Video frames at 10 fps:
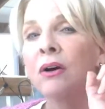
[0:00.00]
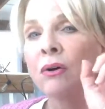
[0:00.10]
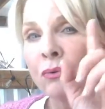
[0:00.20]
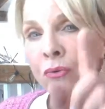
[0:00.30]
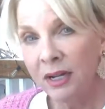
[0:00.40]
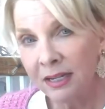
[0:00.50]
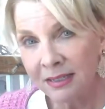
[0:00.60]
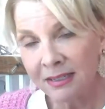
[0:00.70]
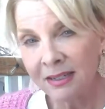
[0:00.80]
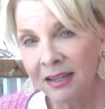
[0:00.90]

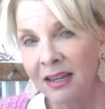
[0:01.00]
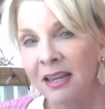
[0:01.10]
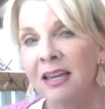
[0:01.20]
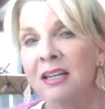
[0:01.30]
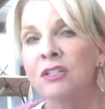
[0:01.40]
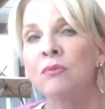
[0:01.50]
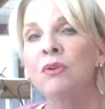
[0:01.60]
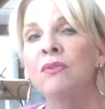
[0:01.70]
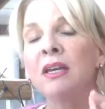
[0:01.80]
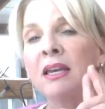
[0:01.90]
Risk. It's
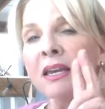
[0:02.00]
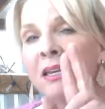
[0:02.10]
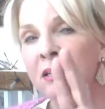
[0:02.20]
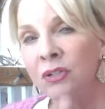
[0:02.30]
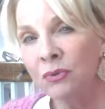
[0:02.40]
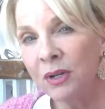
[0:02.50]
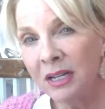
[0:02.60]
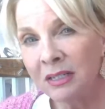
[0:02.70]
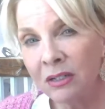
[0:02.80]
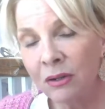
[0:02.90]
moving into
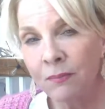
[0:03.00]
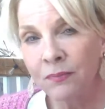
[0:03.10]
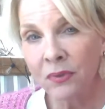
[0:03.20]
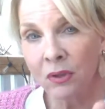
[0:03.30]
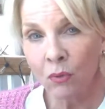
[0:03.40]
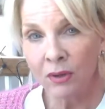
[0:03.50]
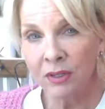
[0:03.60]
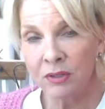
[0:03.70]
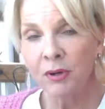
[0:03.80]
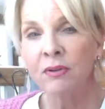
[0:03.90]
risk where the
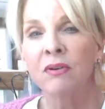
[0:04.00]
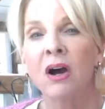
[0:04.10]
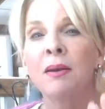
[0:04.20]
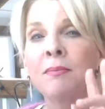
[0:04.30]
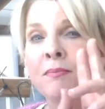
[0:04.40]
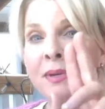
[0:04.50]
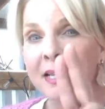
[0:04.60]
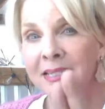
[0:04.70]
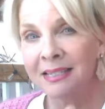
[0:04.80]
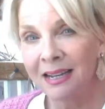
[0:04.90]
Spirit of God
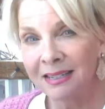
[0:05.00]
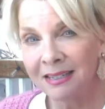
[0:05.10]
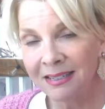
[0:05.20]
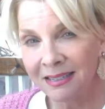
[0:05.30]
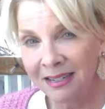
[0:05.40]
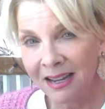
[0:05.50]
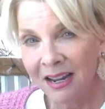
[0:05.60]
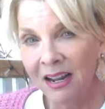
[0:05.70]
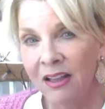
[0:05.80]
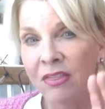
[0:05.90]
meets us.
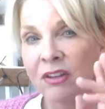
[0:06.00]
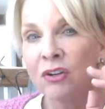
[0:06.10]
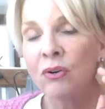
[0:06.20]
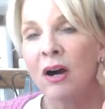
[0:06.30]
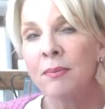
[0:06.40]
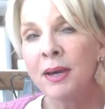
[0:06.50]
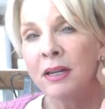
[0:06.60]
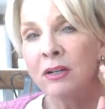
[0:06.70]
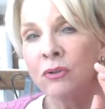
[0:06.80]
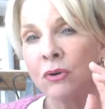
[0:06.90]
The
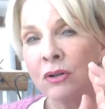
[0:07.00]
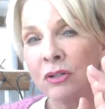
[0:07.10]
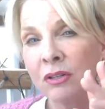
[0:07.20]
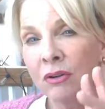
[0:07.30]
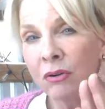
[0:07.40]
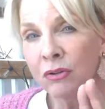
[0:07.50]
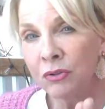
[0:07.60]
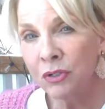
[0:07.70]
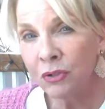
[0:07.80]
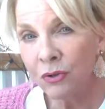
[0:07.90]
automatic door to the
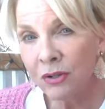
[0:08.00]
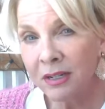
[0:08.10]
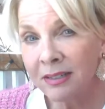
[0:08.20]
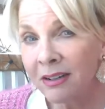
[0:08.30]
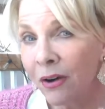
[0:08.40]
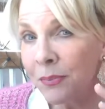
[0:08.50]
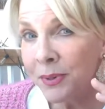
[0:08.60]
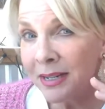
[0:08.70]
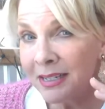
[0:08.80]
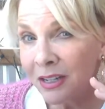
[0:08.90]
grocery store doesn't open
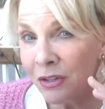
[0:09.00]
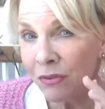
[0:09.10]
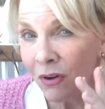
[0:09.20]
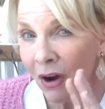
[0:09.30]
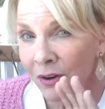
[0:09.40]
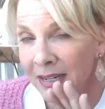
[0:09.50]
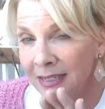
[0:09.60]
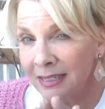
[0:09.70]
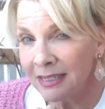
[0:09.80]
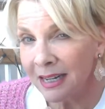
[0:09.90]
until you've already
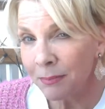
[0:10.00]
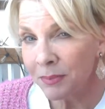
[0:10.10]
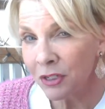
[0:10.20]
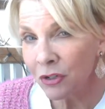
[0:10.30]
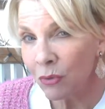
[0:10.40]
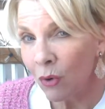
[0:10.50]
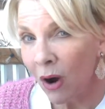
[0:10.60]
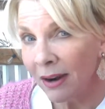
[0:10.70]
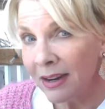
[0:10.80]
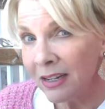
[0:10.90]
stepped and you're
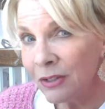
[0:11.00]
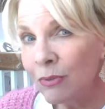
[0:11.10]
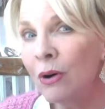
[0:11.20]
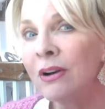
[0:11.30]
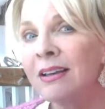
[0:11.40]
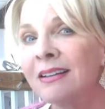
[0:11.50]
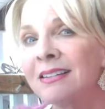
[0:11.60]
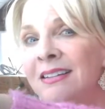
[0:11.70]
walking toward it.